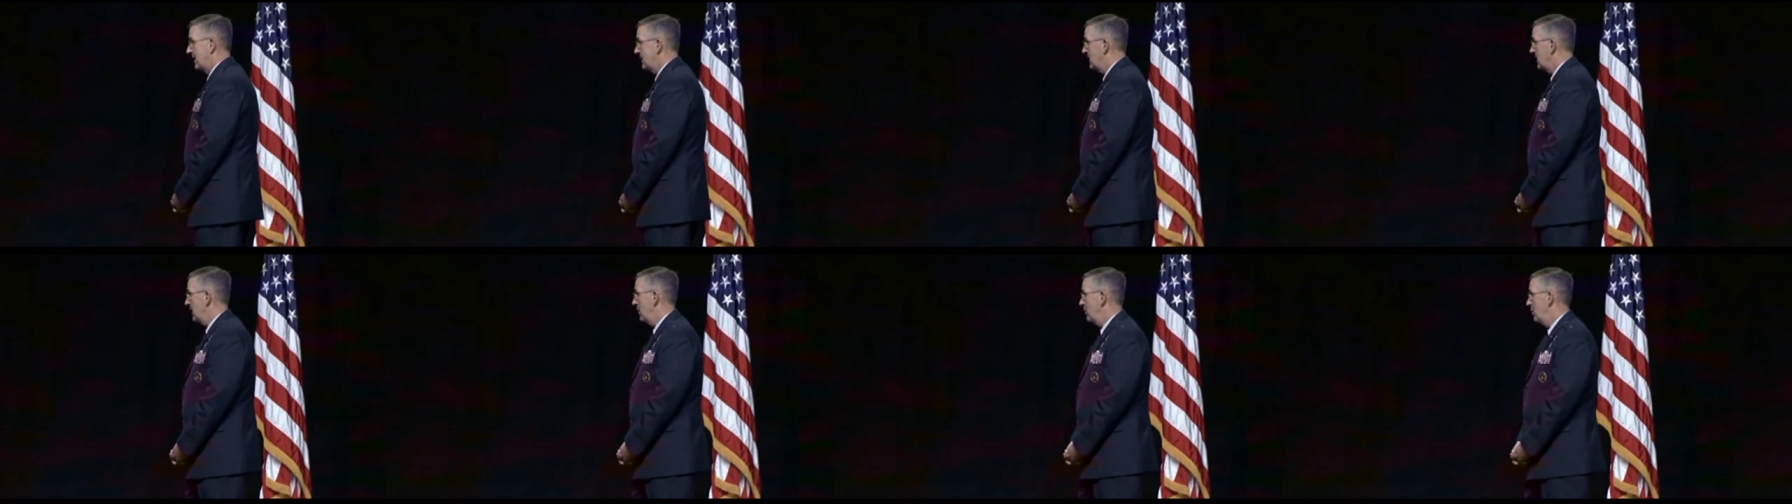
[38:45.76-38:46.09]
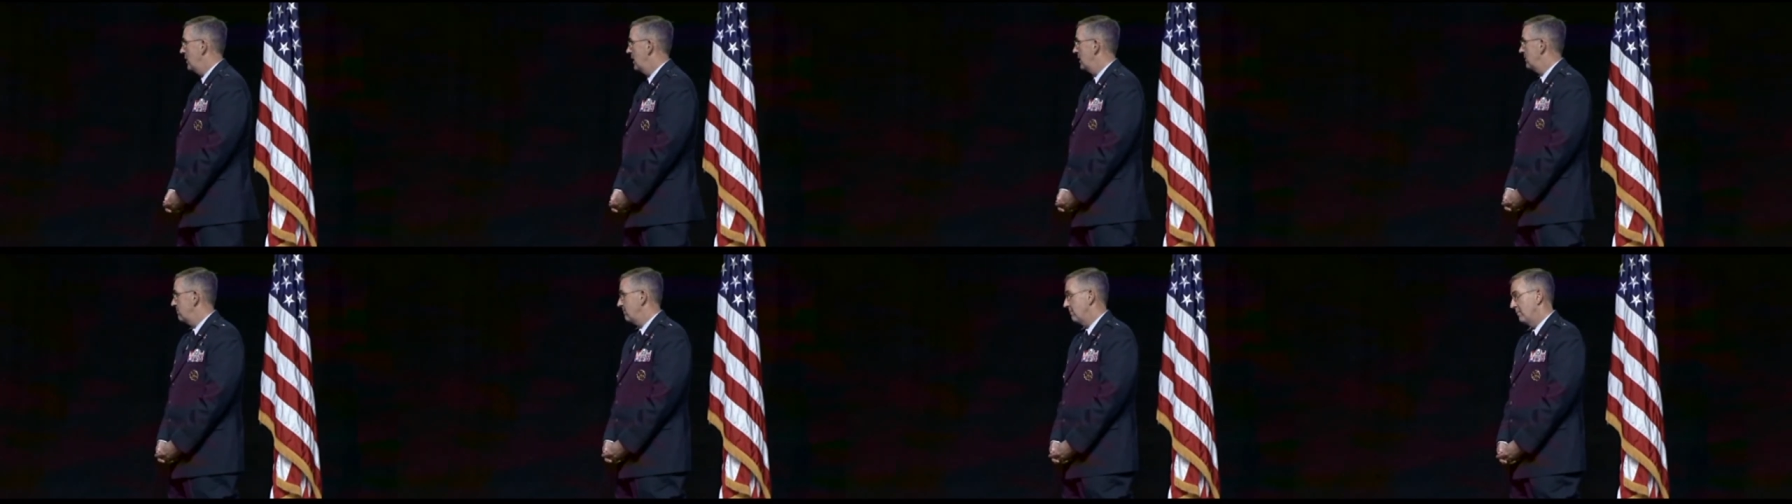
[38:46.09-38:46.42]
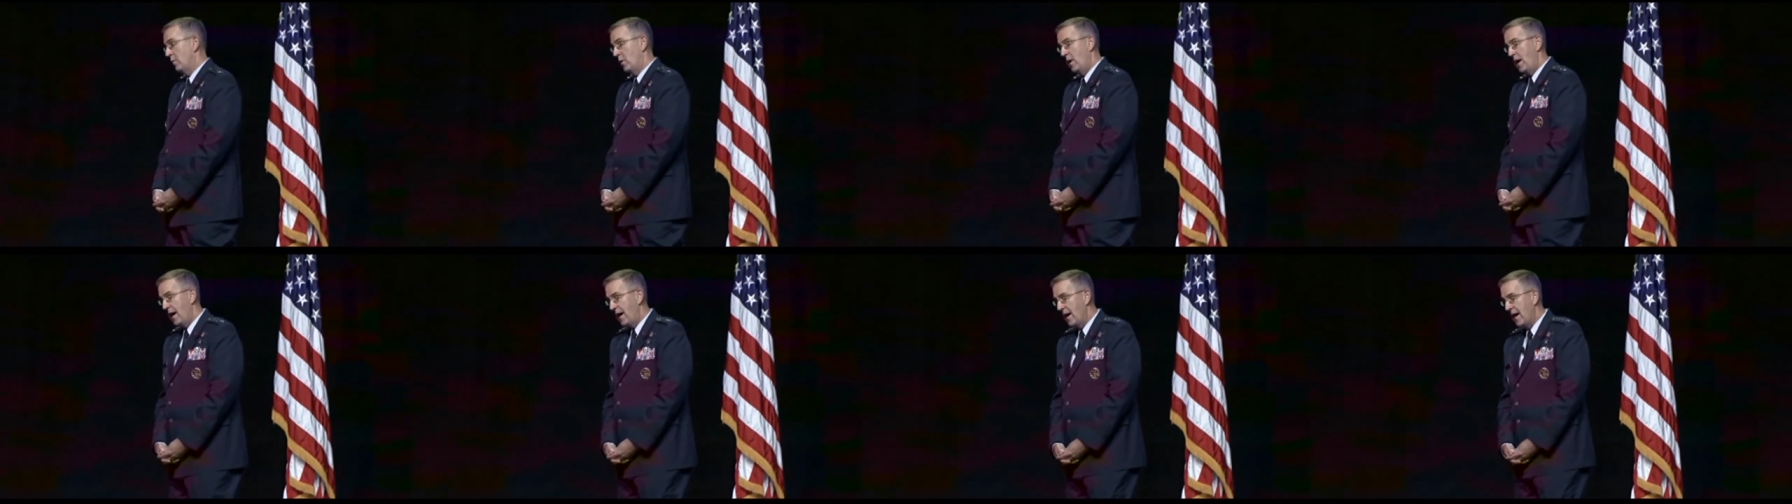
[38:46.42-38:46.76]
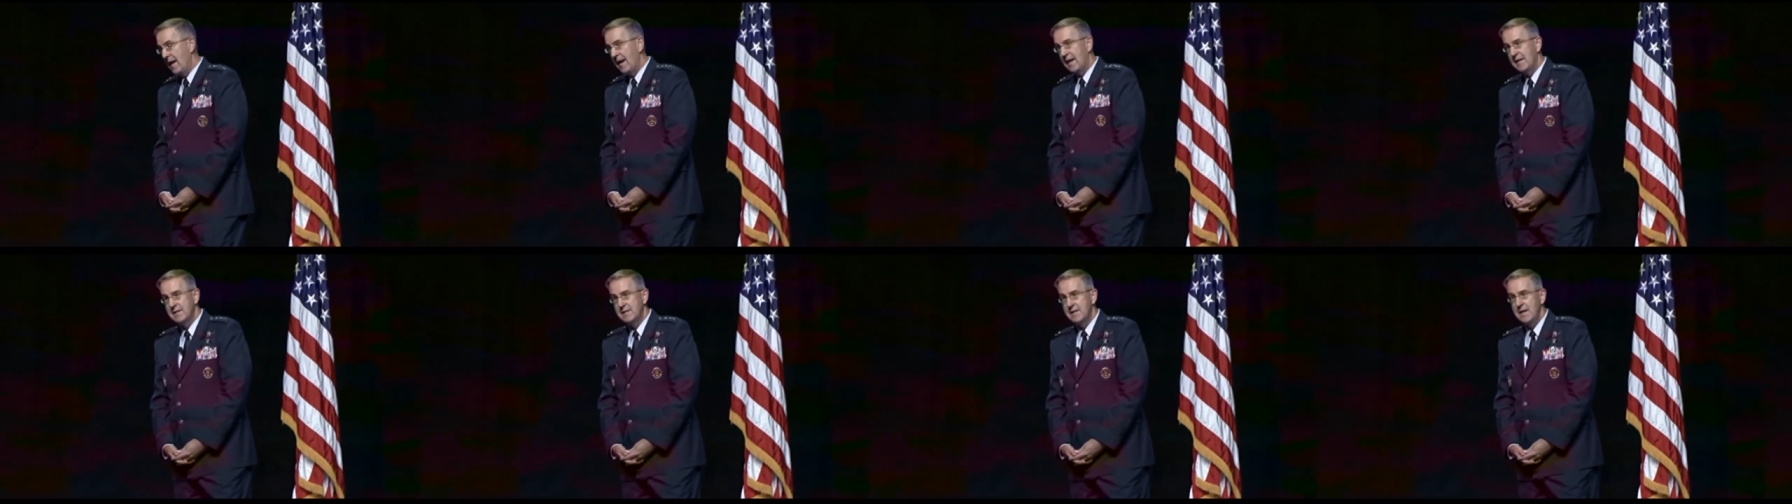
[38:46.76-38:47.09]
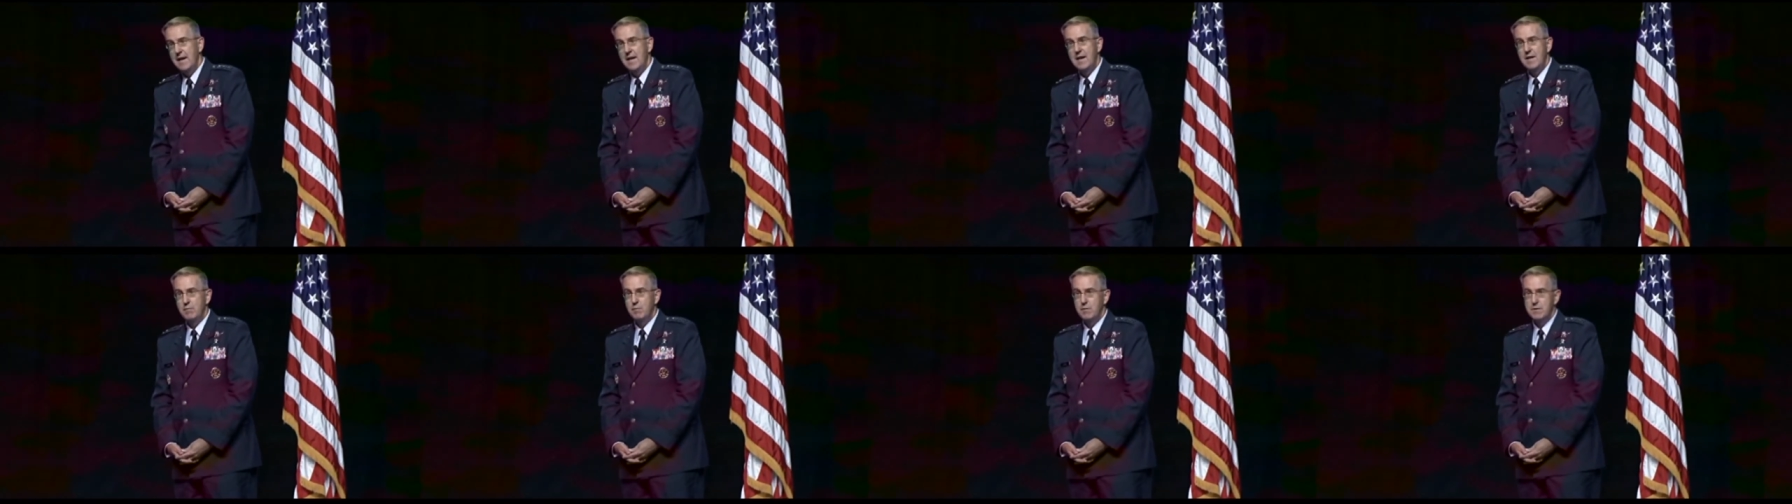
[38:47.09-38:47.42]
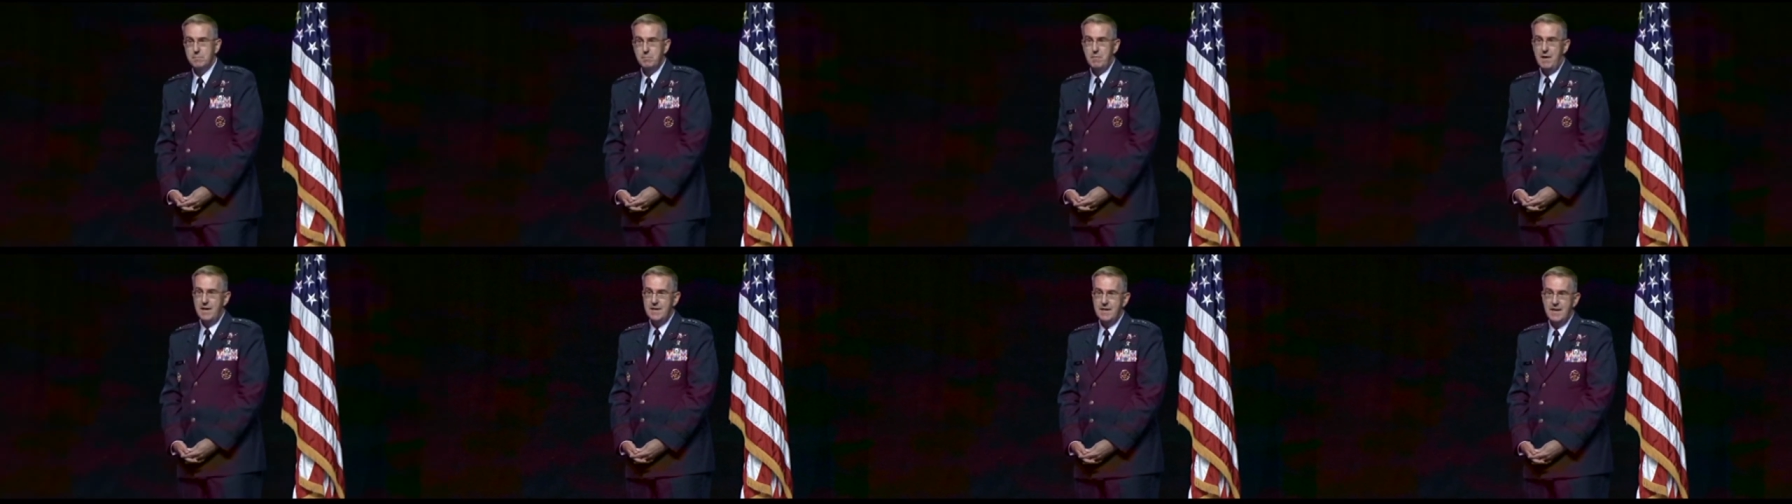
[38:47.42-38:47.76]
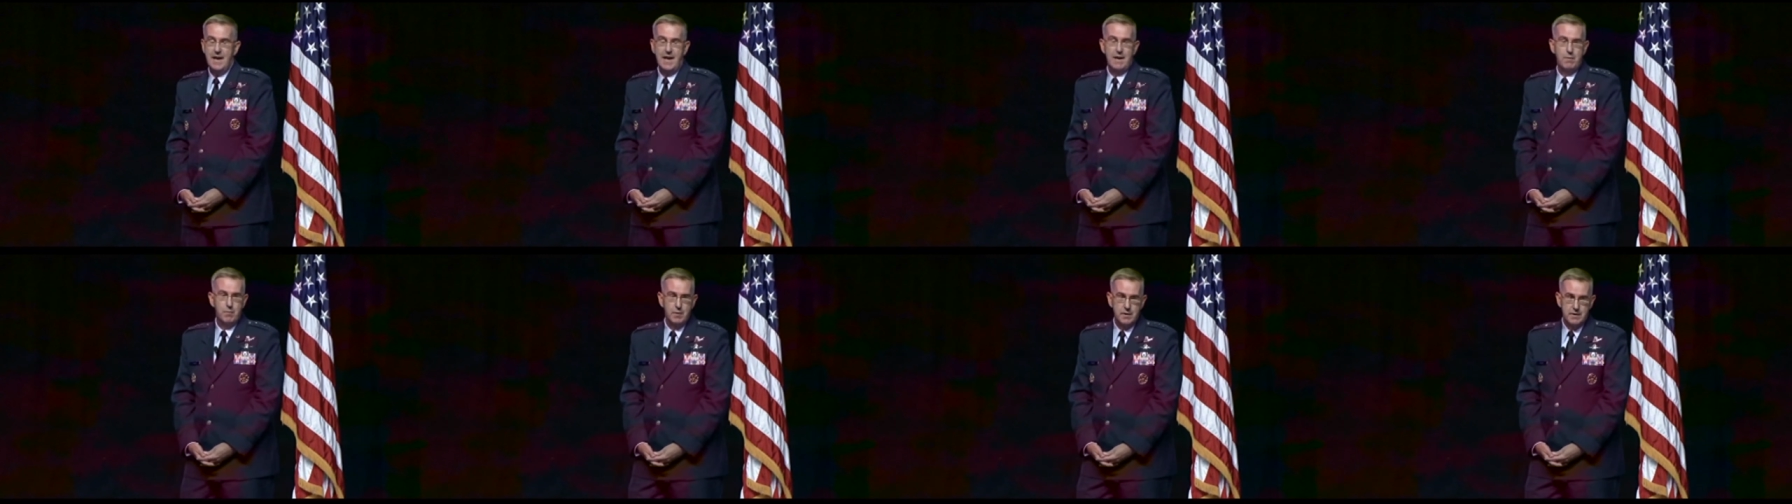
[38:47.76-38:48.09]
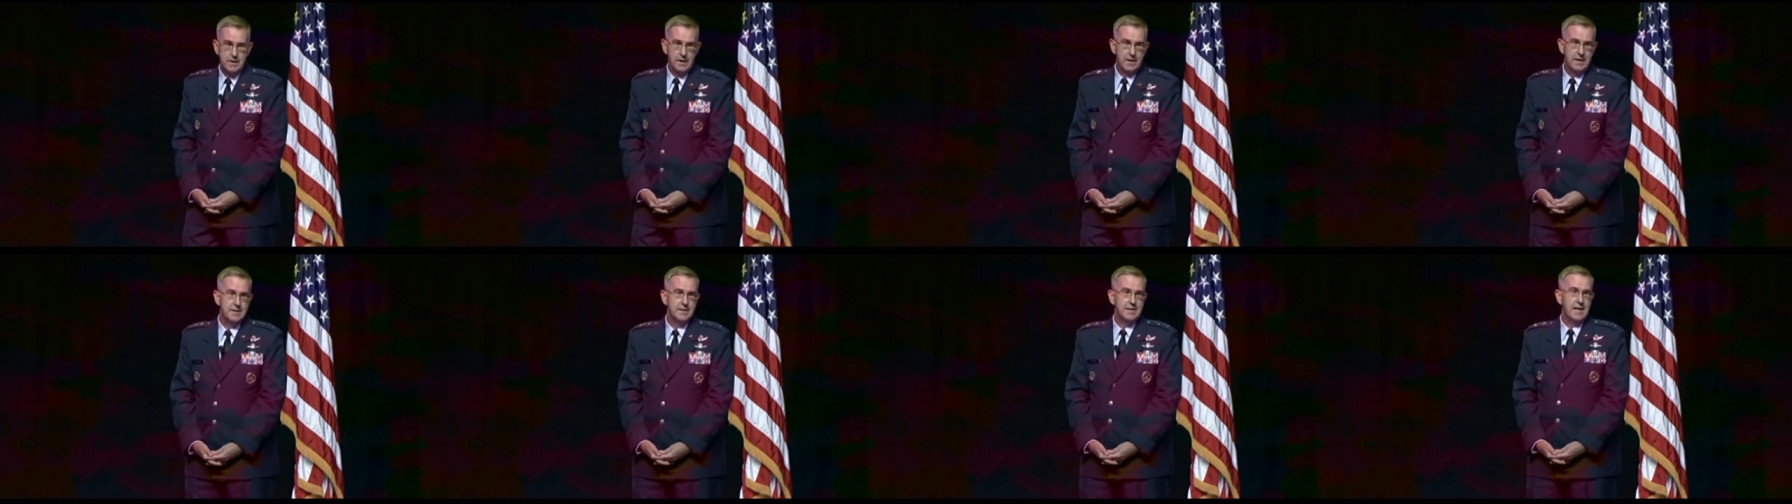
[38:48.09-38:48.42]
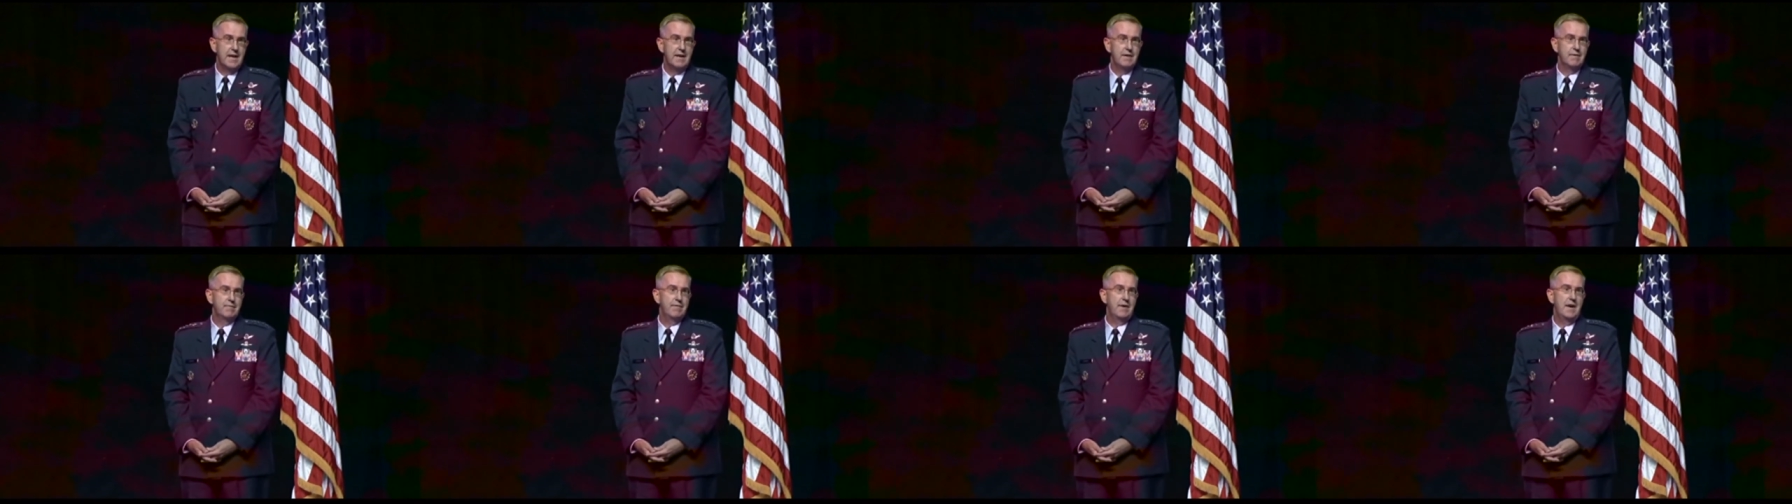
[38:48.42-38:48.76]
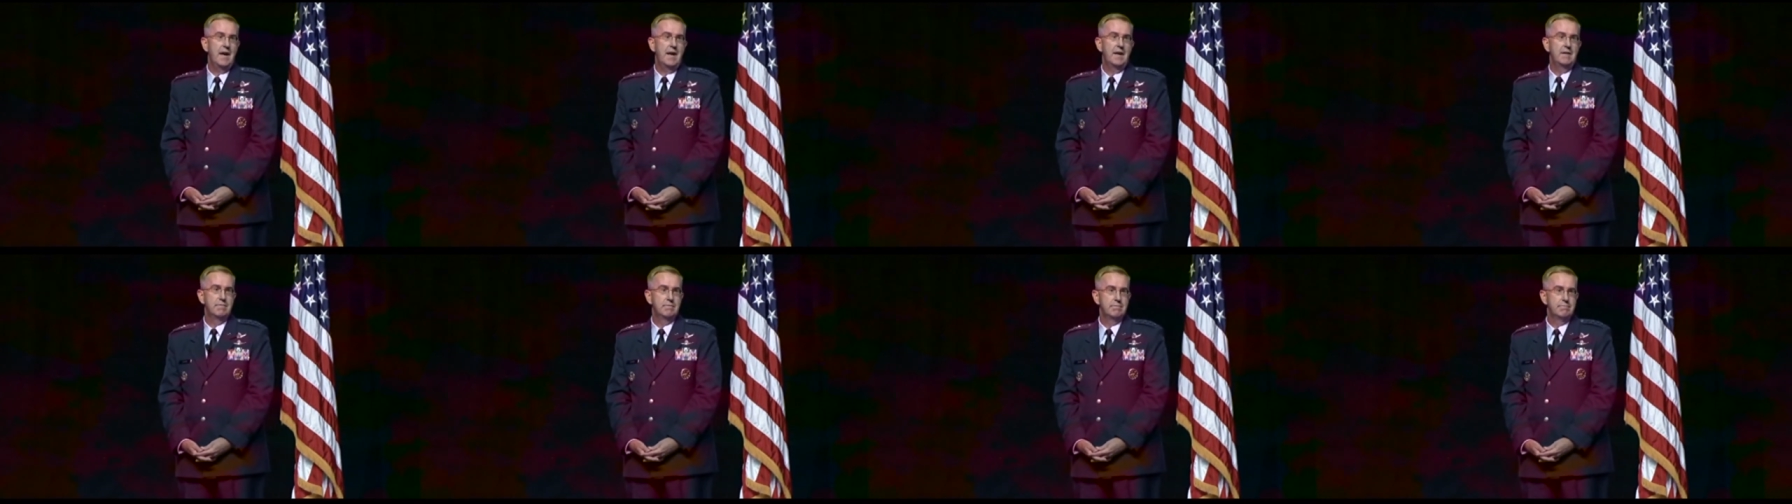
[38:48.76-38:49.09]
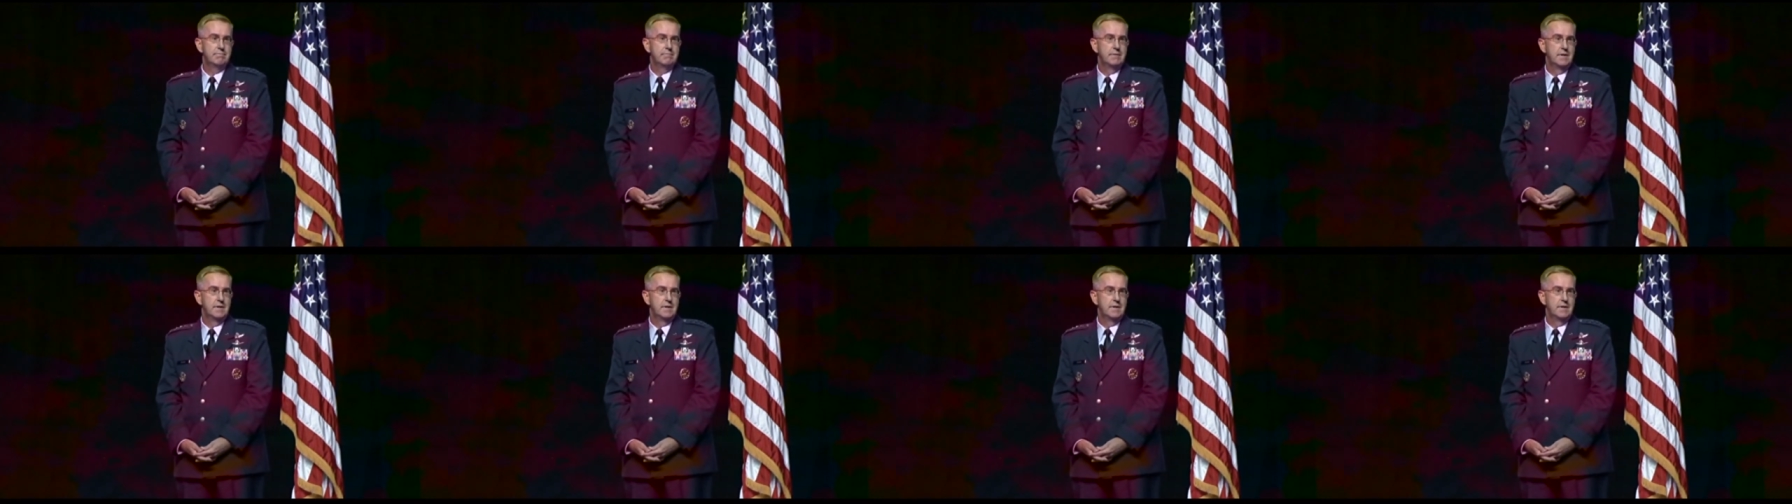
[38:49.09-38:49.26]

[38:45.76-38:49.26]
Because I tell you what, where I got excited was my dad worked on the Saturn V.